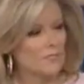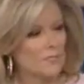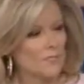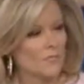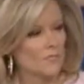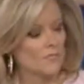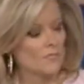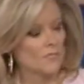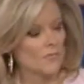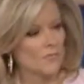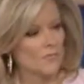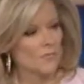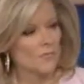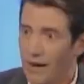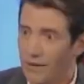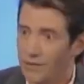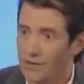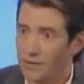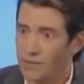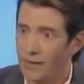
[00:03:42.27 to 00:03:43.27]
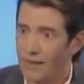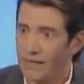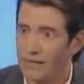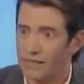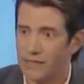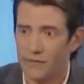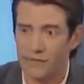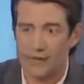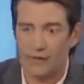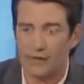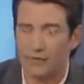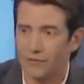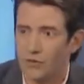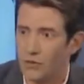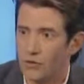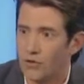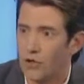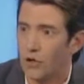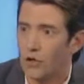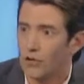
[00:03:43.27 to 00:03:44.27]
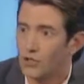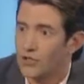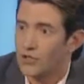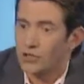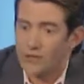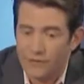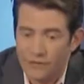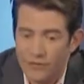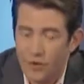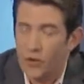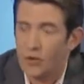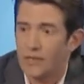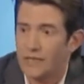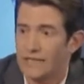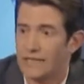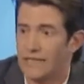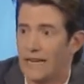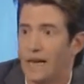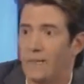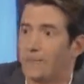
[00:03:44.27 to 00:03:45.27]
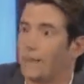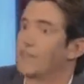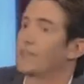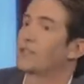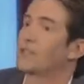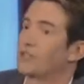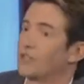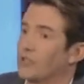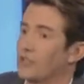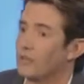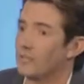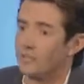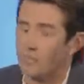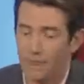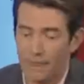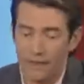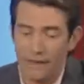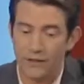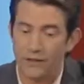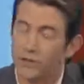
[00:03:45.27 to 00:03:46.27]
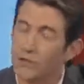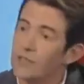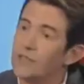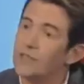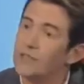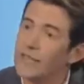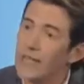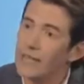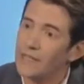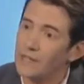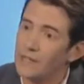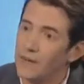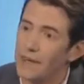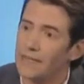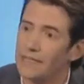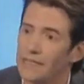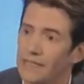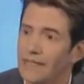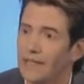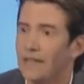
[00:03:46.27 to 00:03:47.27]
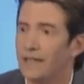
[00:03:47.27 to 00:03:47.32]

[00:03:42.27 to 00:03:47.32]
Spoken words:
So if you need private space to be on a phone call or just to focus and not be disturbed, you can use that space.